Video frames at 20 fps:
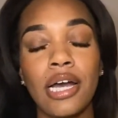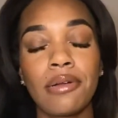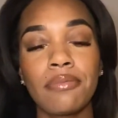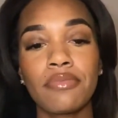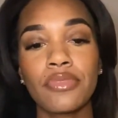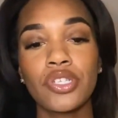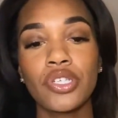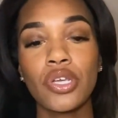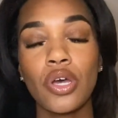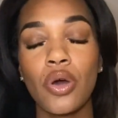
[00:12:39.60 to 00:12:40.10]

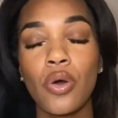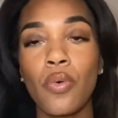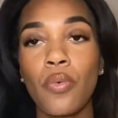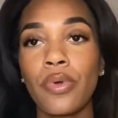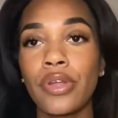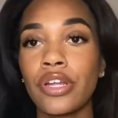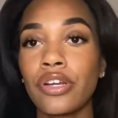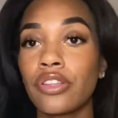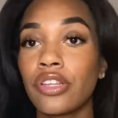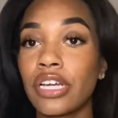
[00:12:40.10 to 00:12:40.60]
So
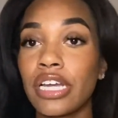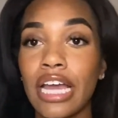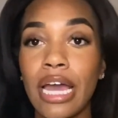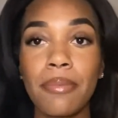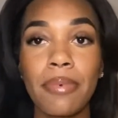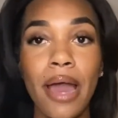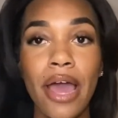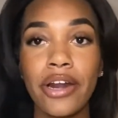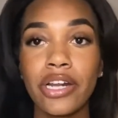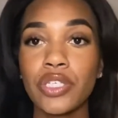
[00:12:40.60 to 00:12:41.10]
when you're looking at
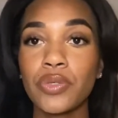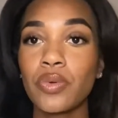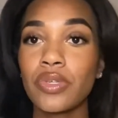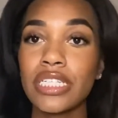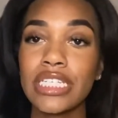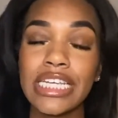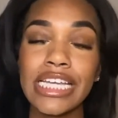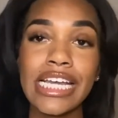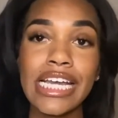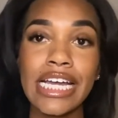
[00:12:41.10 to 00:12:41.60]
patterns,
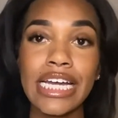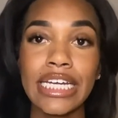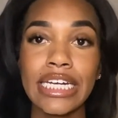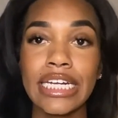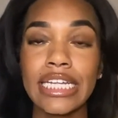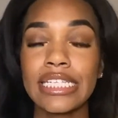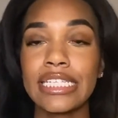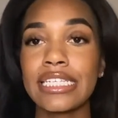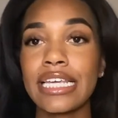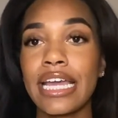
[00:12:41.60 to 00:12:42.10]
once again,
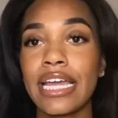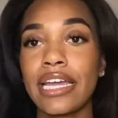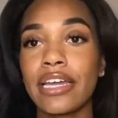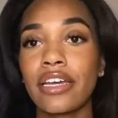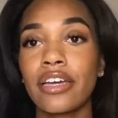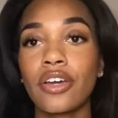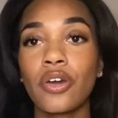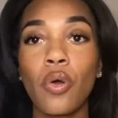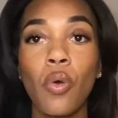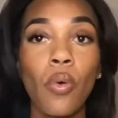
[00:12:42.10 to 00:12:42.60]
it's saying
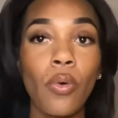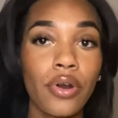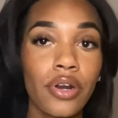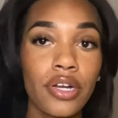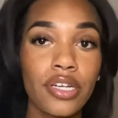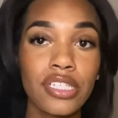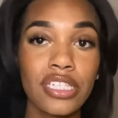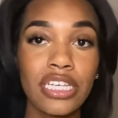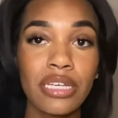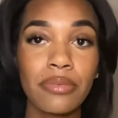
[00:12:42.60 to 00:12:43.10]
a
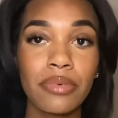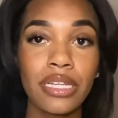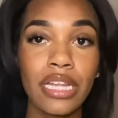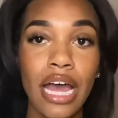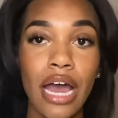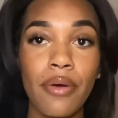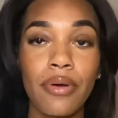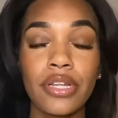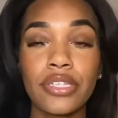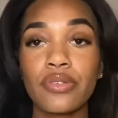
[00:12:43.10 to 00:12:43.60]
1/4 seam
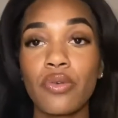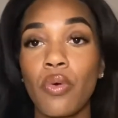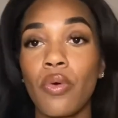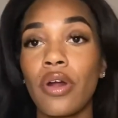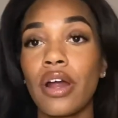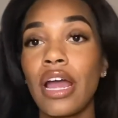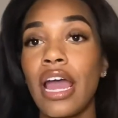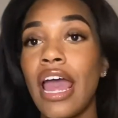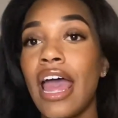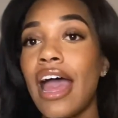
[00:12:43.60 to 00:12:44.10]
allowance,
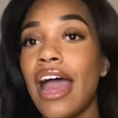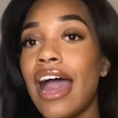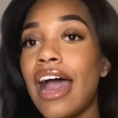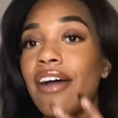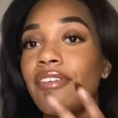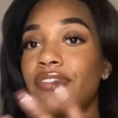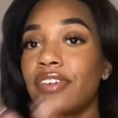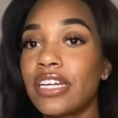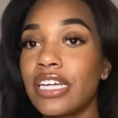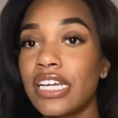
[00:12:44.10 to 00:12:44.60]
or
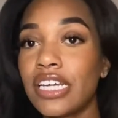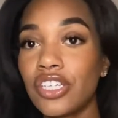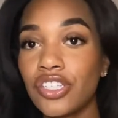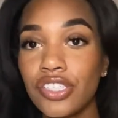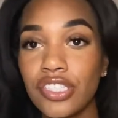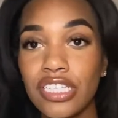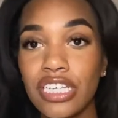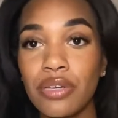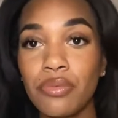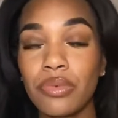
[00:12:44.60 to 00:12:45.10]
½ inch
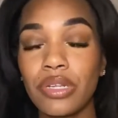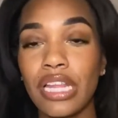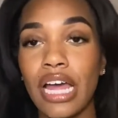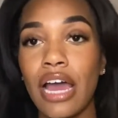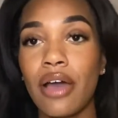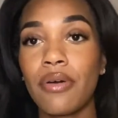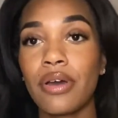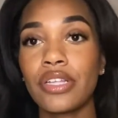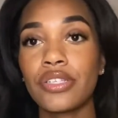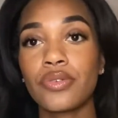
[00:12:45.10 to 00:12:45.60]
seam
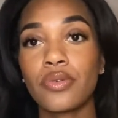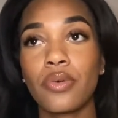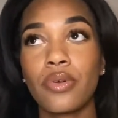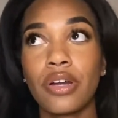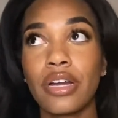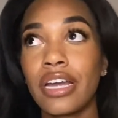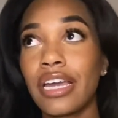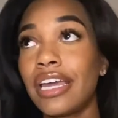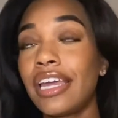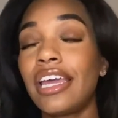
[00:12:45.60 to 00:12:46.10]
allowance, or
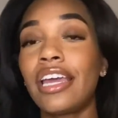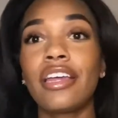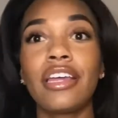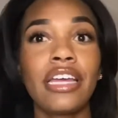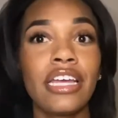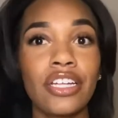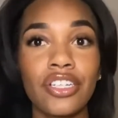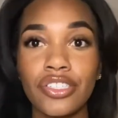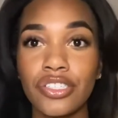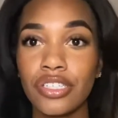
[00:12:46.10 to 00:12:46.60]
an
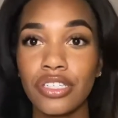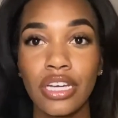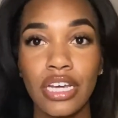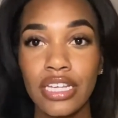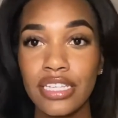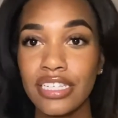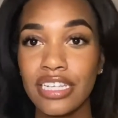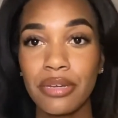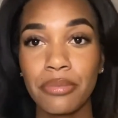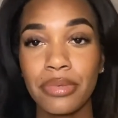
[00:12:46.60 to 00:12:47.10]
inch
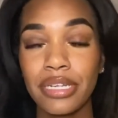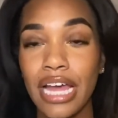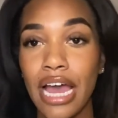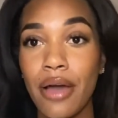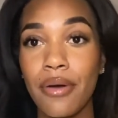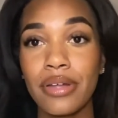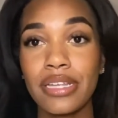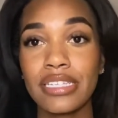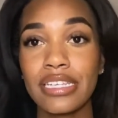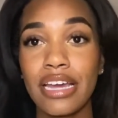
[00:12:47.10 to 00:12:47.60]
seam
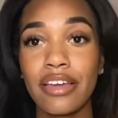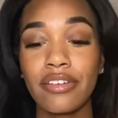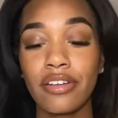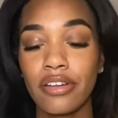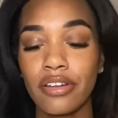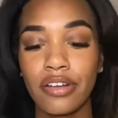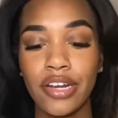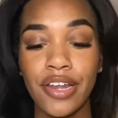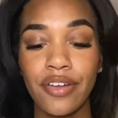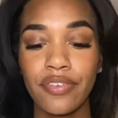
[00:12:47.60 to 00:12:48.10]
allowance.
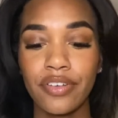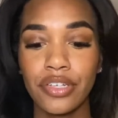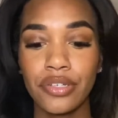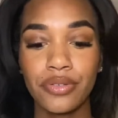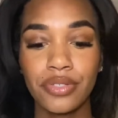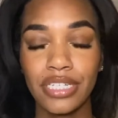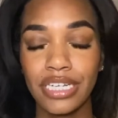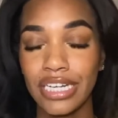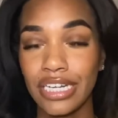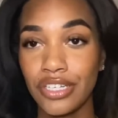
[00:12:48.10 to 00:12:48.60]
I'll never
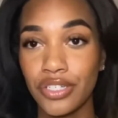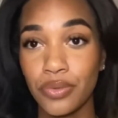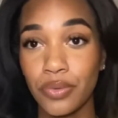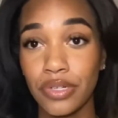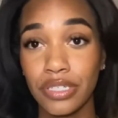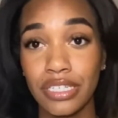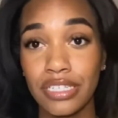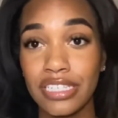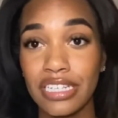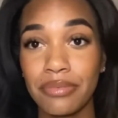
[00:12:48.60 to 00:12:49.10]
use an inch
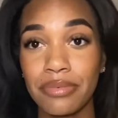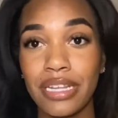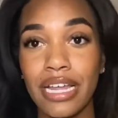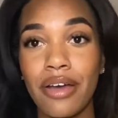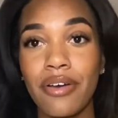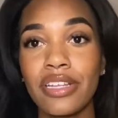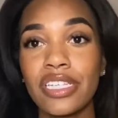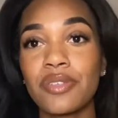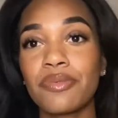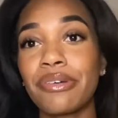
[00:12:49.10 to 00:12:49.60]
worth of seam
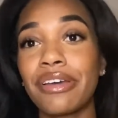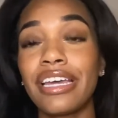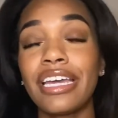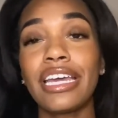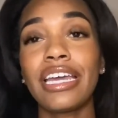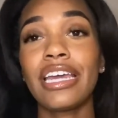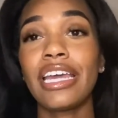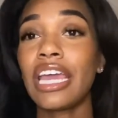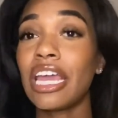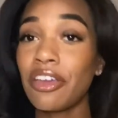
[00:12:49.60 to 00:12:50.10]
allowance,
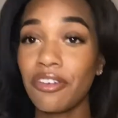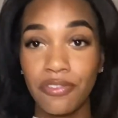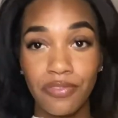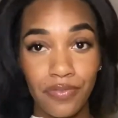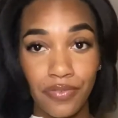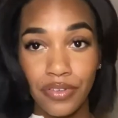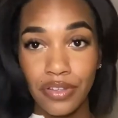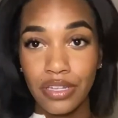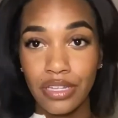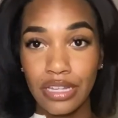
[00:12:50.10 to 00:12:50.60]
but
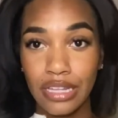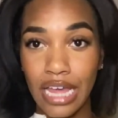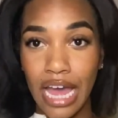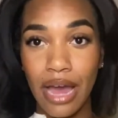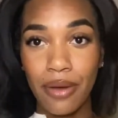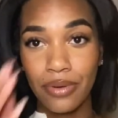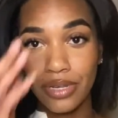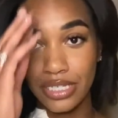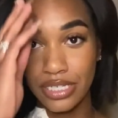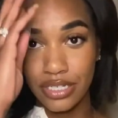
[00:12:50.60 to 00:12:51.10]
if
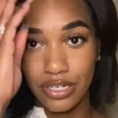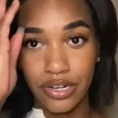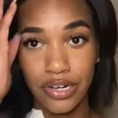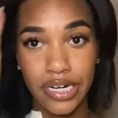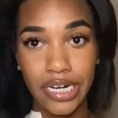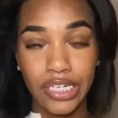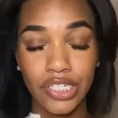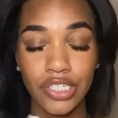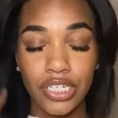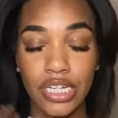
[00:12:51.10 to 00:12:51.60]
that was the
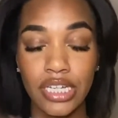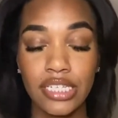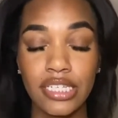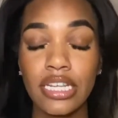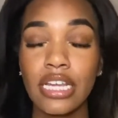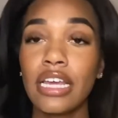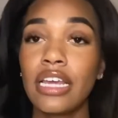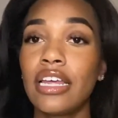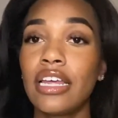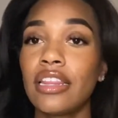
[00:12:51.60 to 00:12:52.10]
directions,
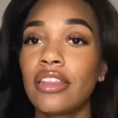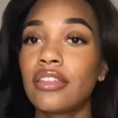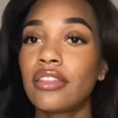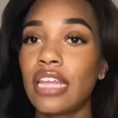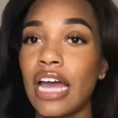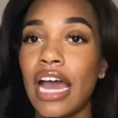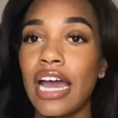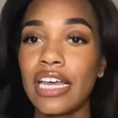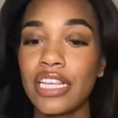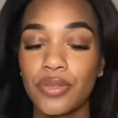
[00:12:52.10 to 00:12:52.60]

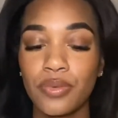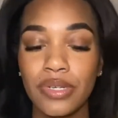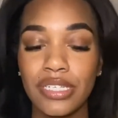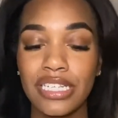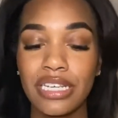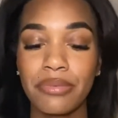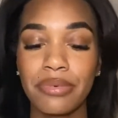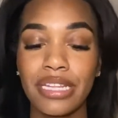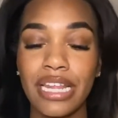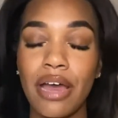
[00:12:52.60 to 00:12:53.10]
that is what
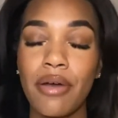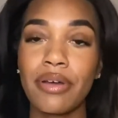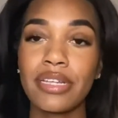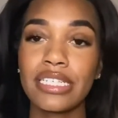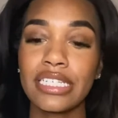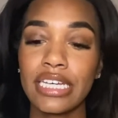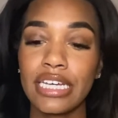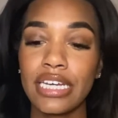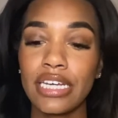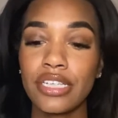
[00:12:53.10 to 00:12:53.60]
seam allowance
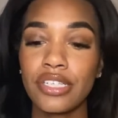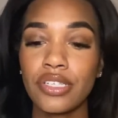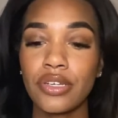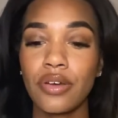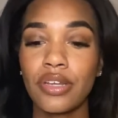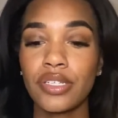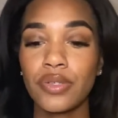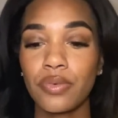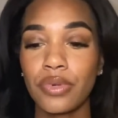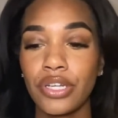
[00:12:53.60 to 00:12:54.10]
is. So
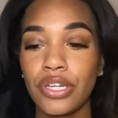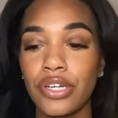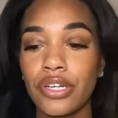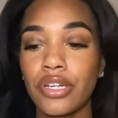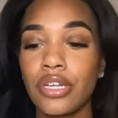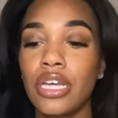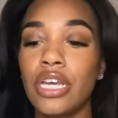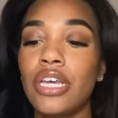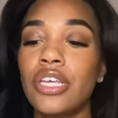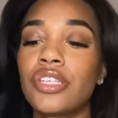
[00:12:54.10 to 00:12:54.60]
it's when you're
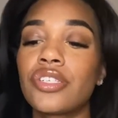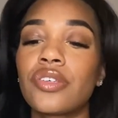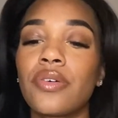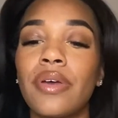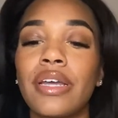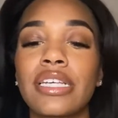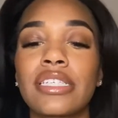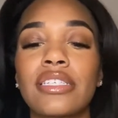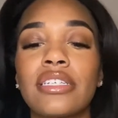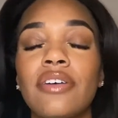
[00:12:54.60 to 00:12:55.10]

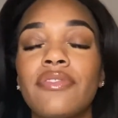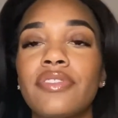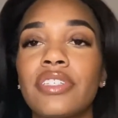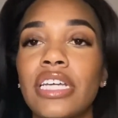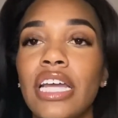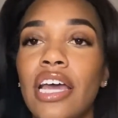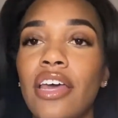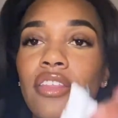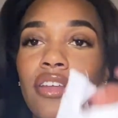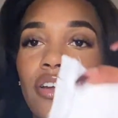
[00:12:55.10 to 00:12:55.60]
sewing stuff
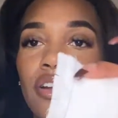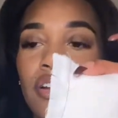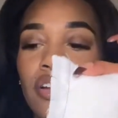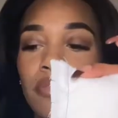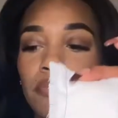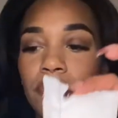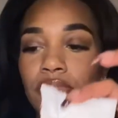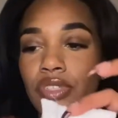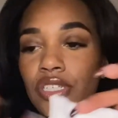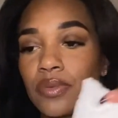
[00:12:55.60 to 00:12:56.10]
together.
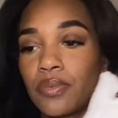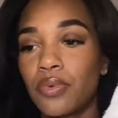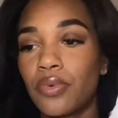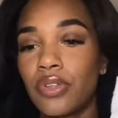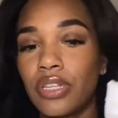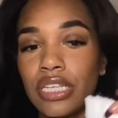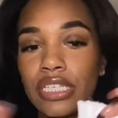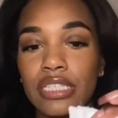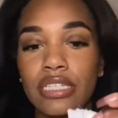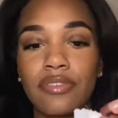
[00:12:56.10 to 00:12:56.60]
I'm just
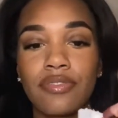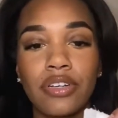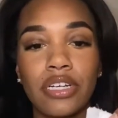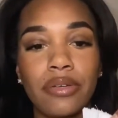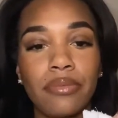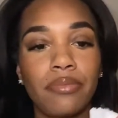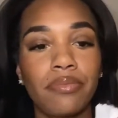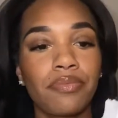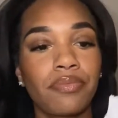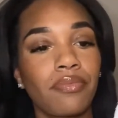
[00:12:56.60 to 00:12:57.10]
pulling these
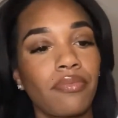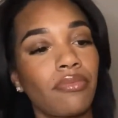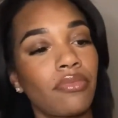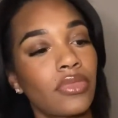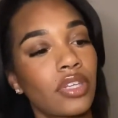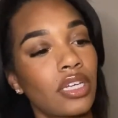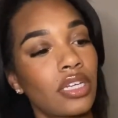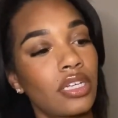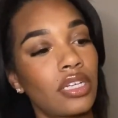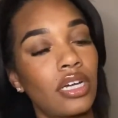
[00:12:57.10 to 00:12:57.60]
different
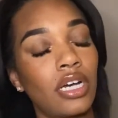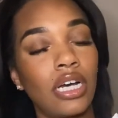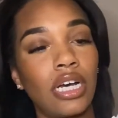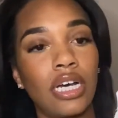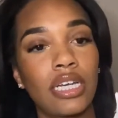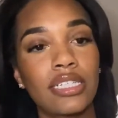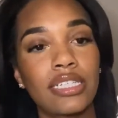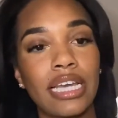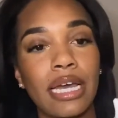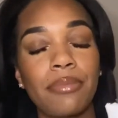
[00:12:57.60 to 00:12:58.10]

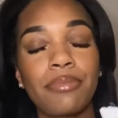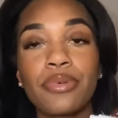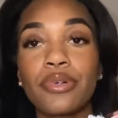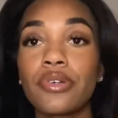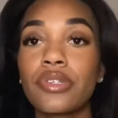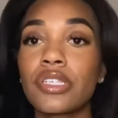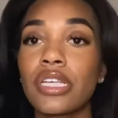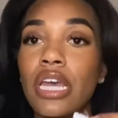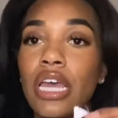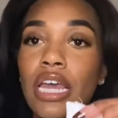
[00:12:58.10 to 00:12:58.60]

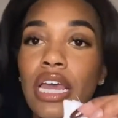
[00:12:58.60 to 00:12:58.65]
samples.